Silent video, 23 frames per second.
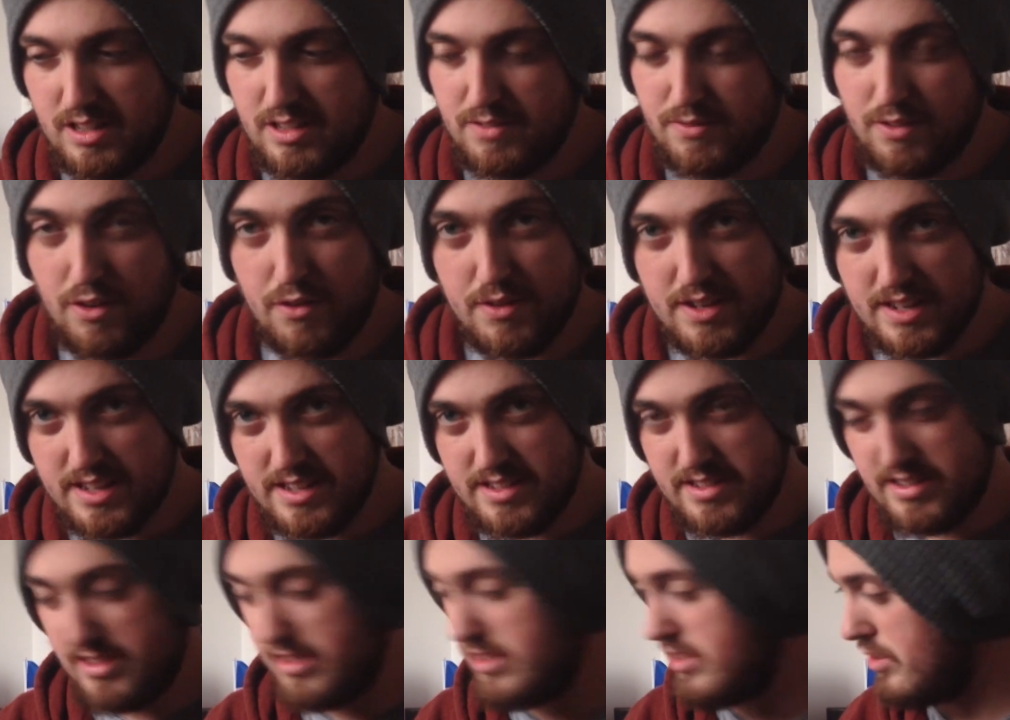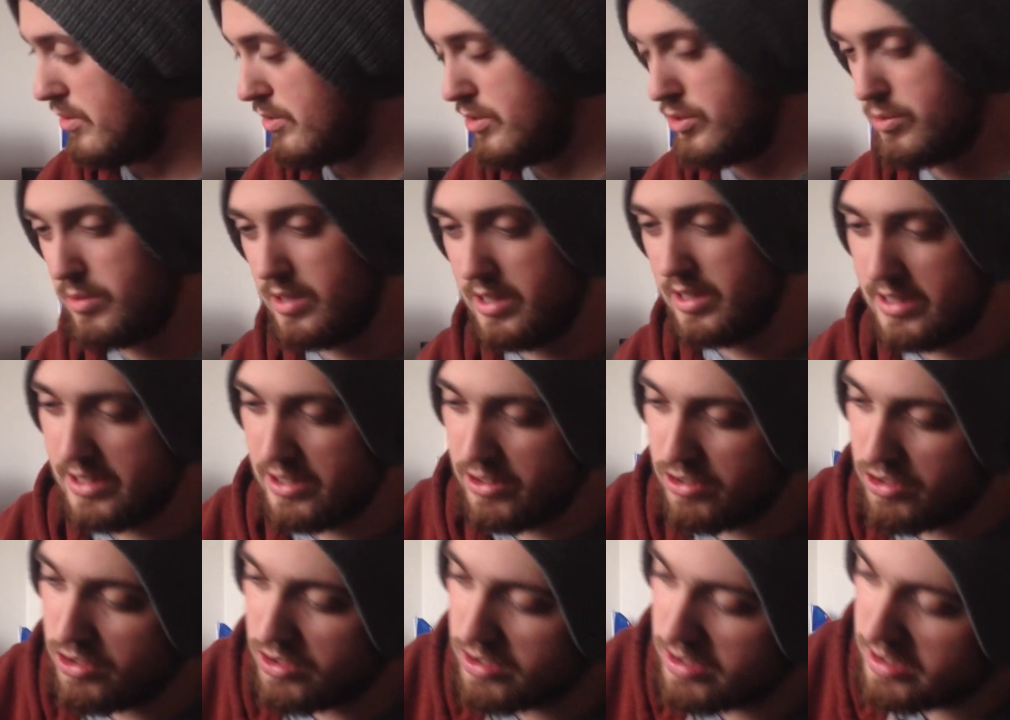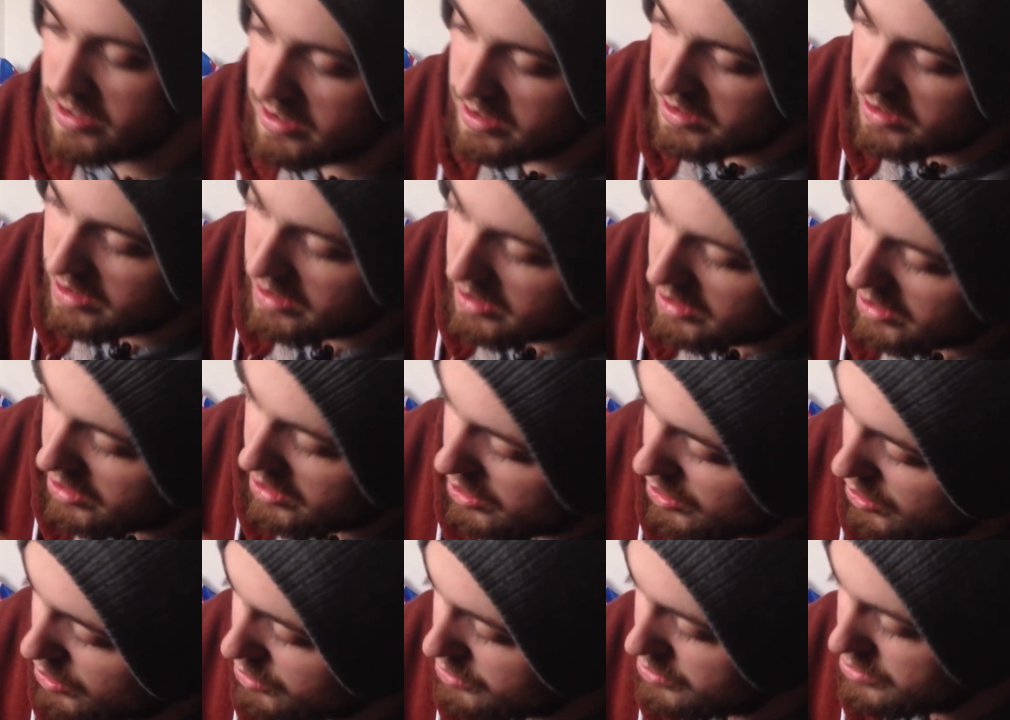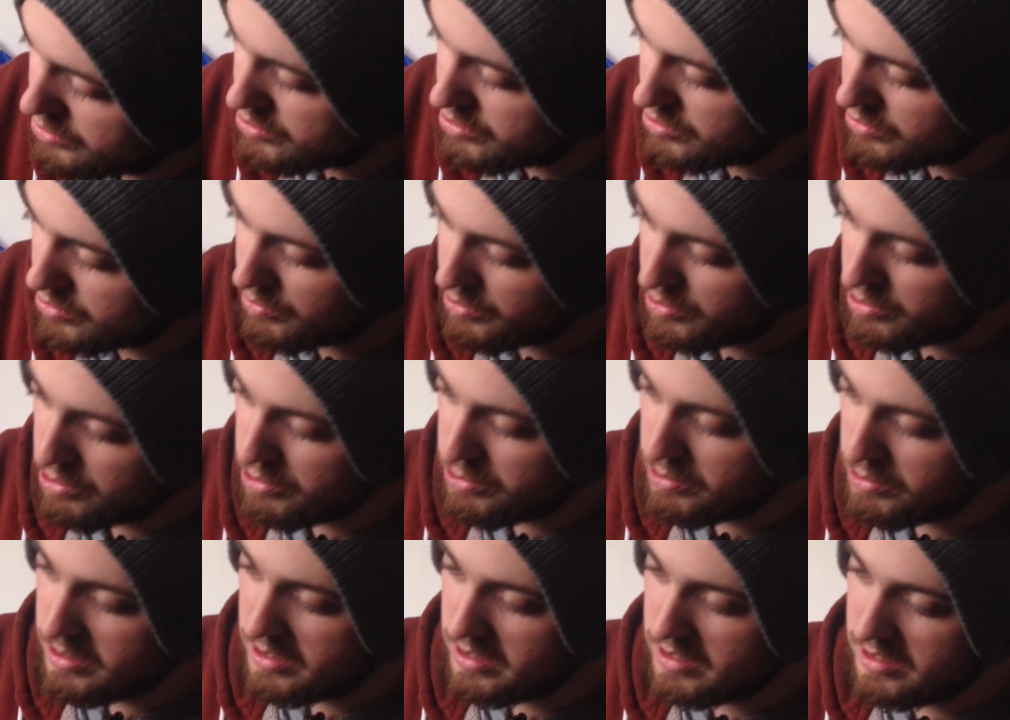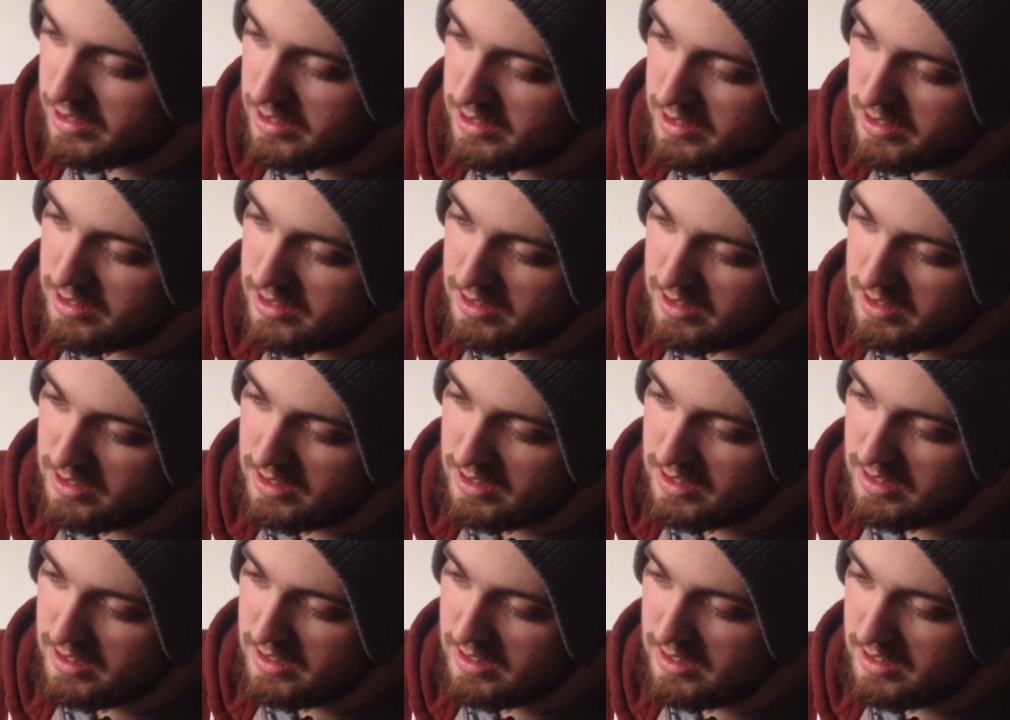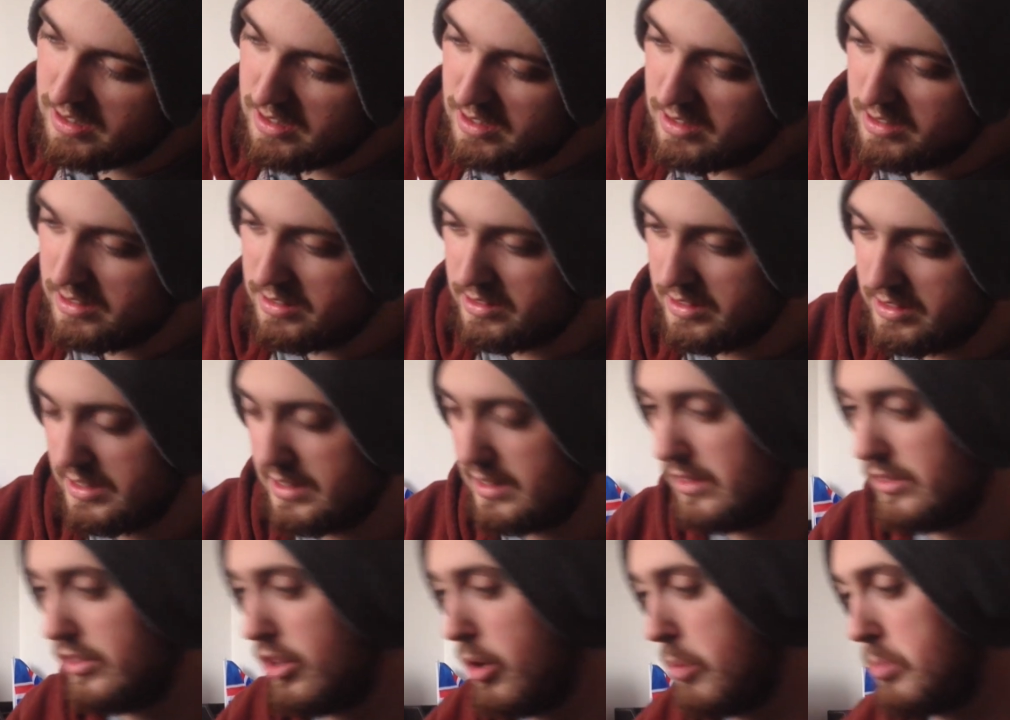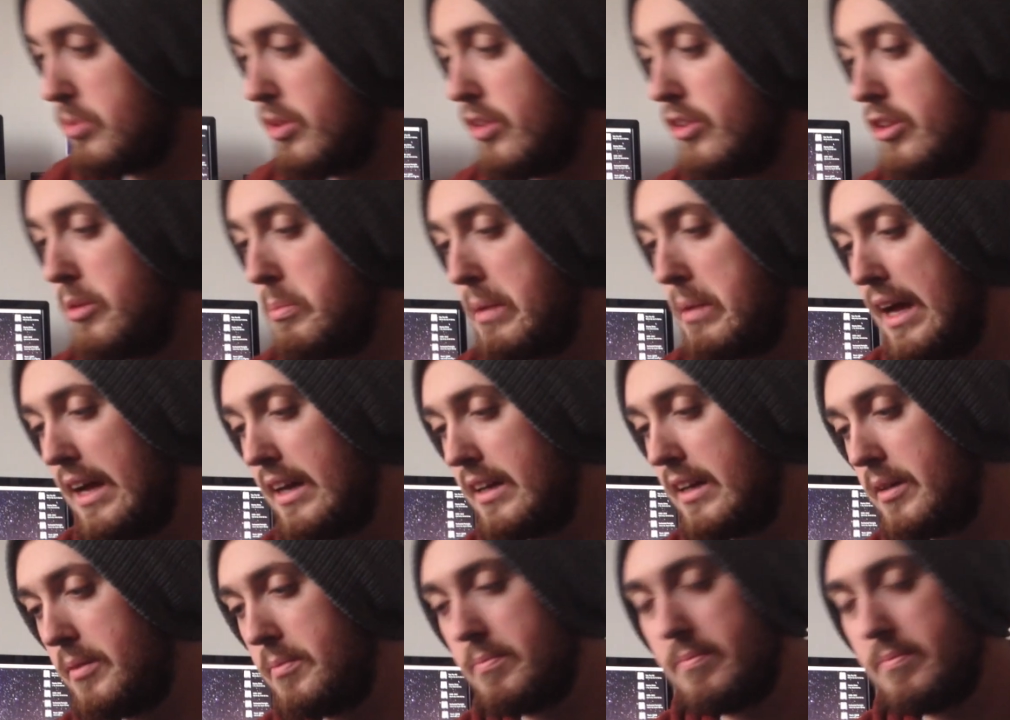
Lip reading: Very easy to do as well. You just unscrew the little knobs on the back,